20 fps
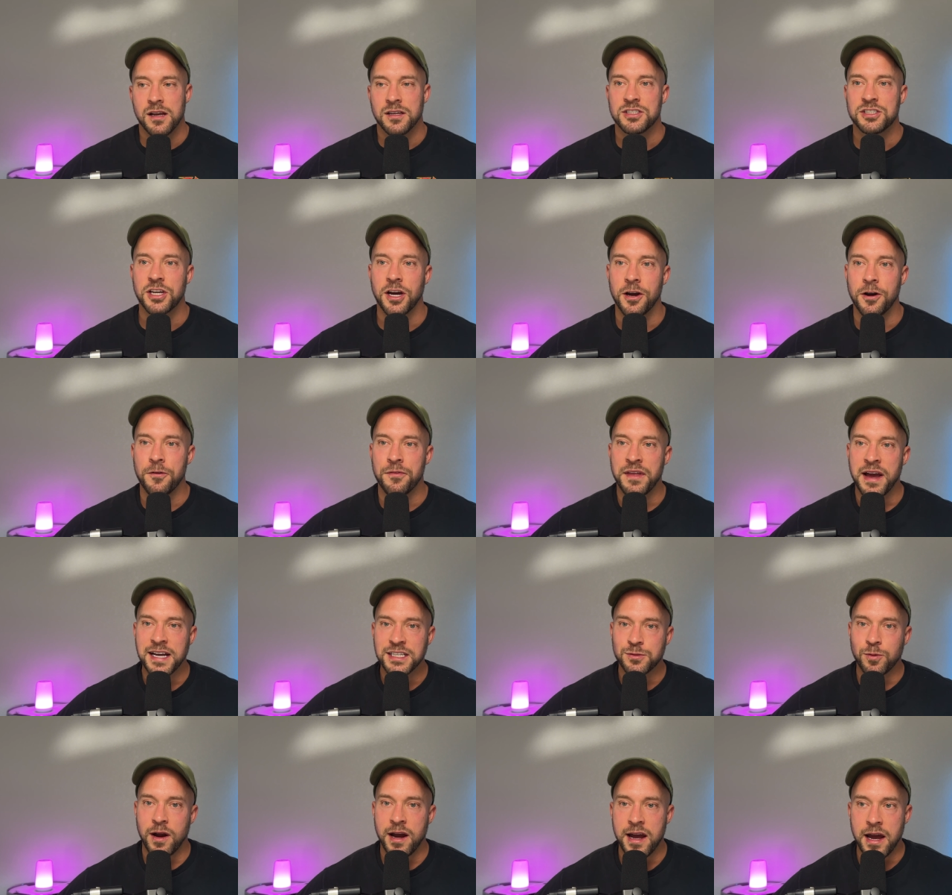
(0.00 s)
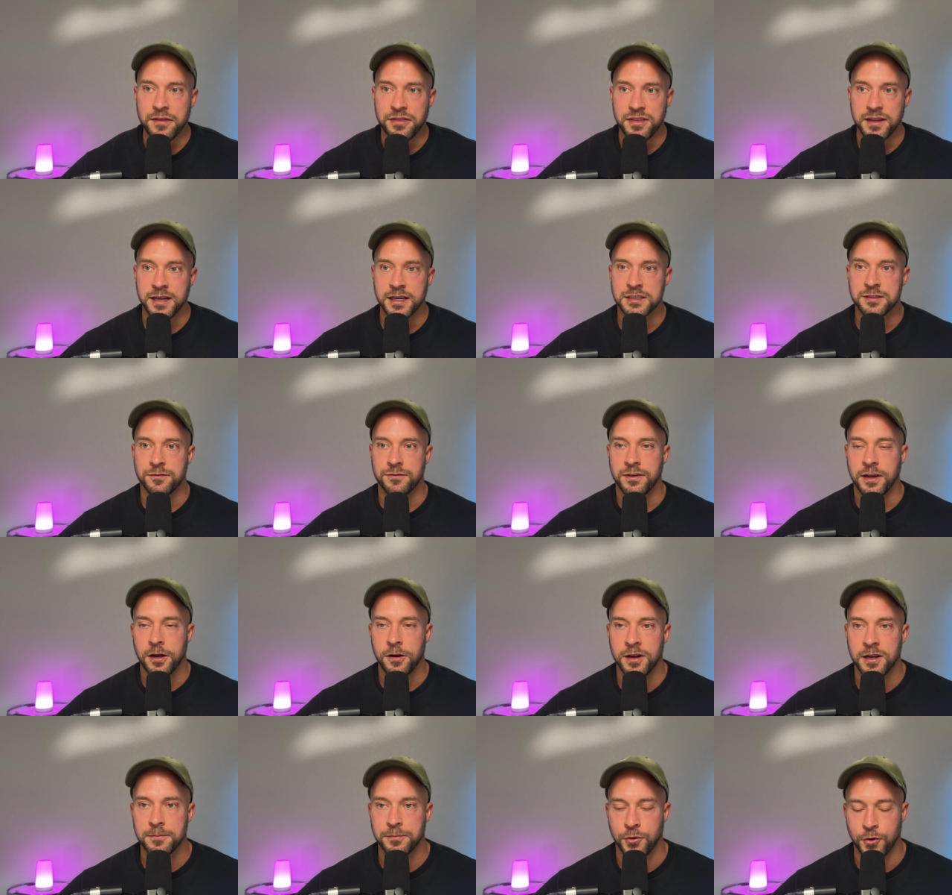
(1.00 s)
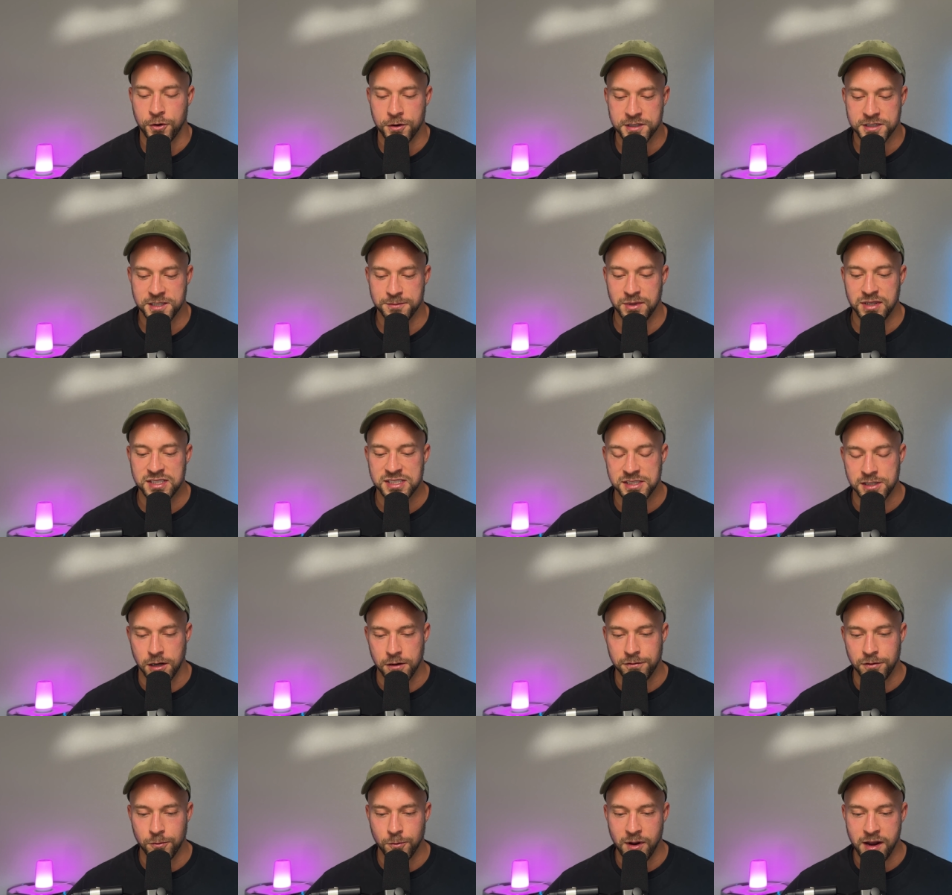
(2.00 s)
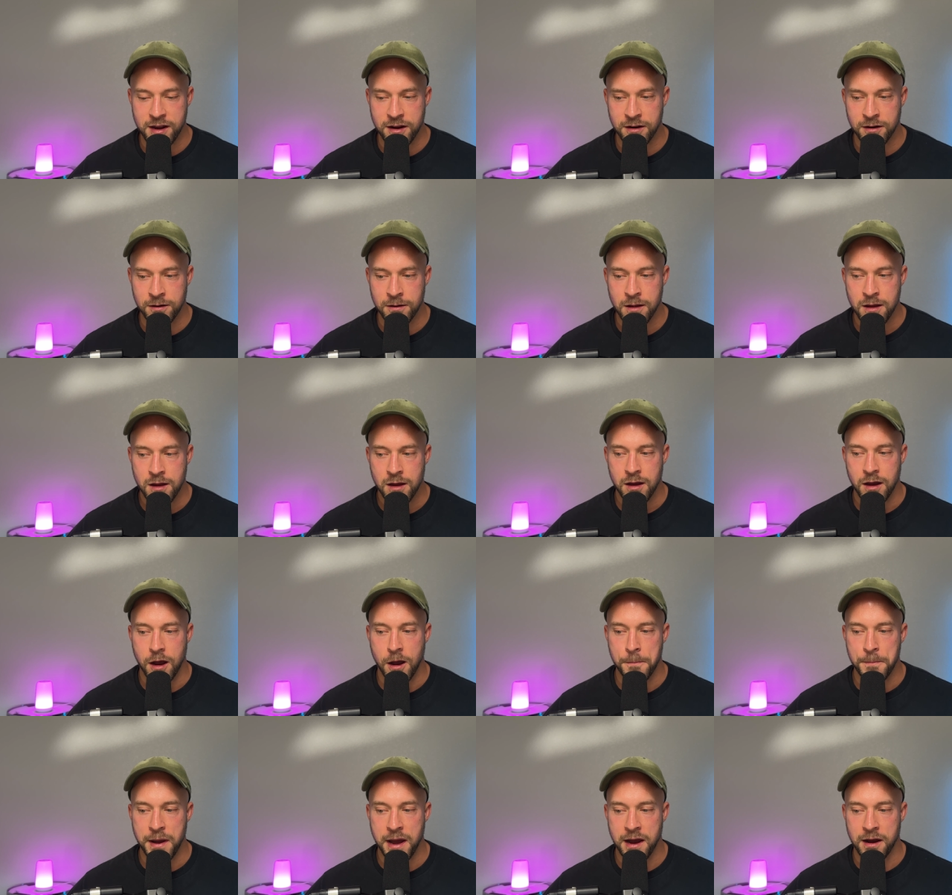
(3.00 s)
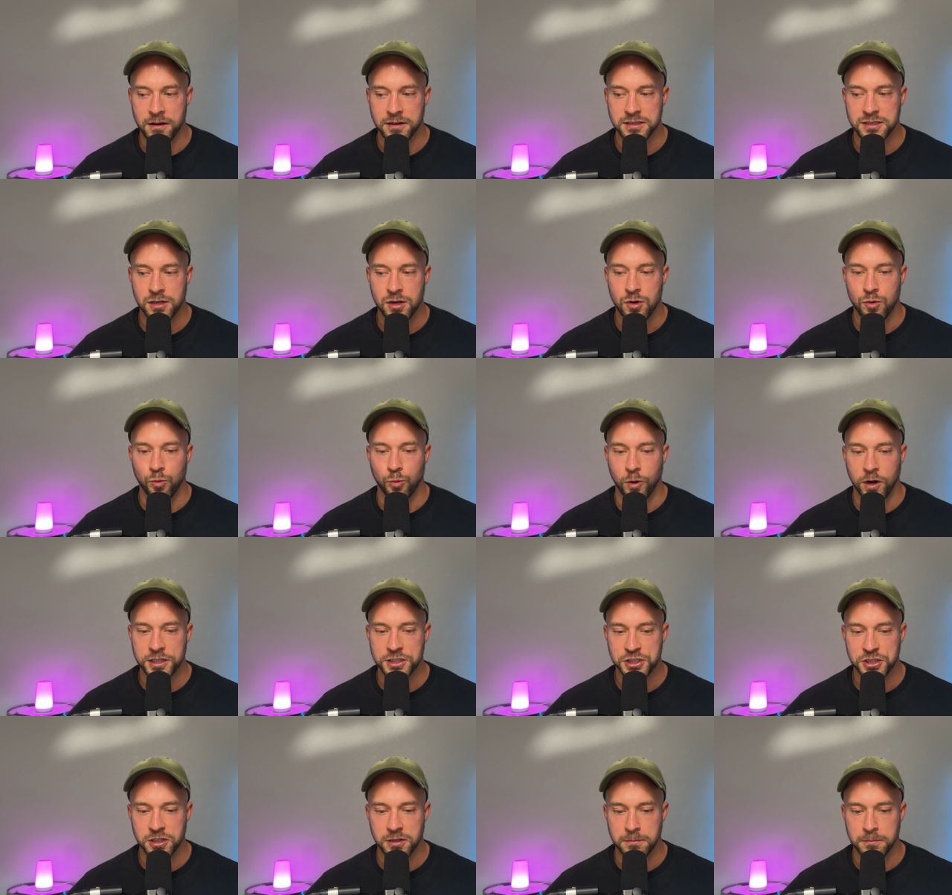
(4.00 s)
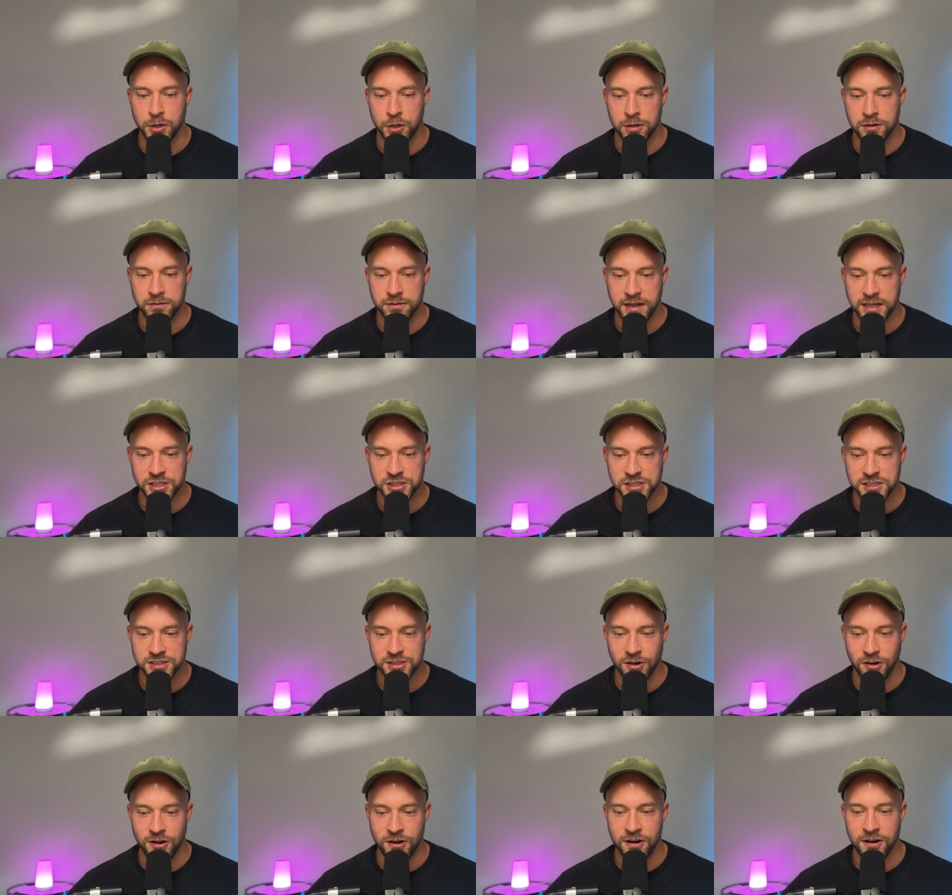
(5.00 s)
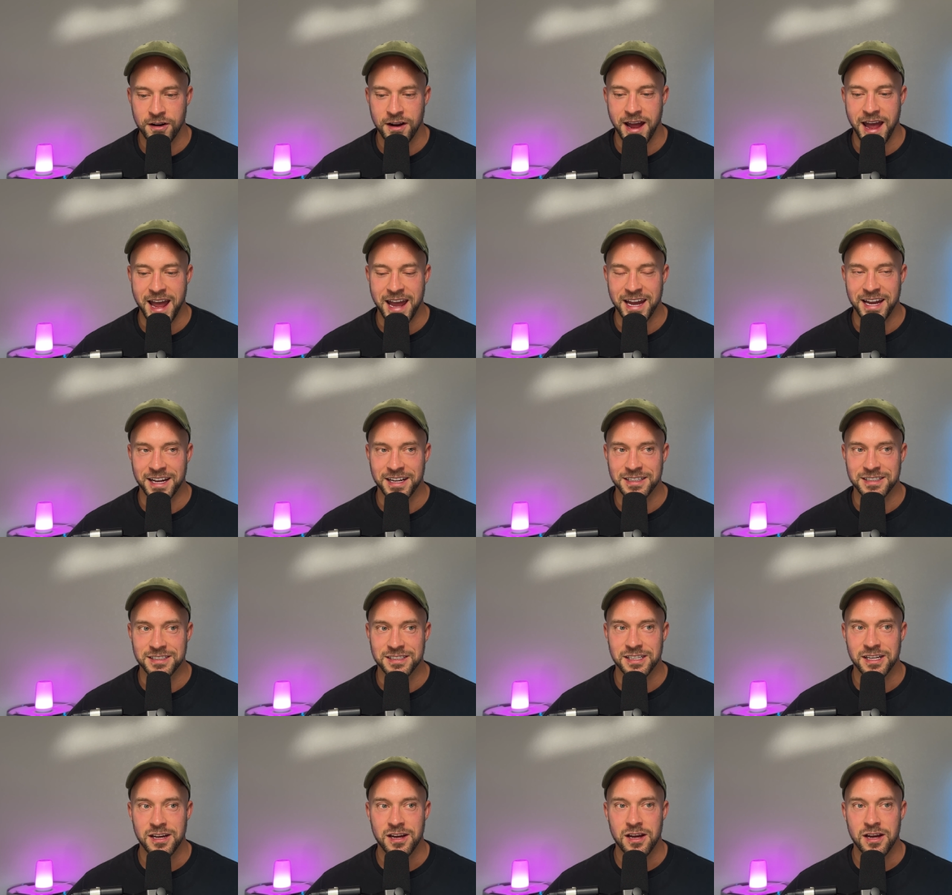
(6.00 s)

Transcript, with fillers: So that's why I think it's very important to be self aware about what your motivations are and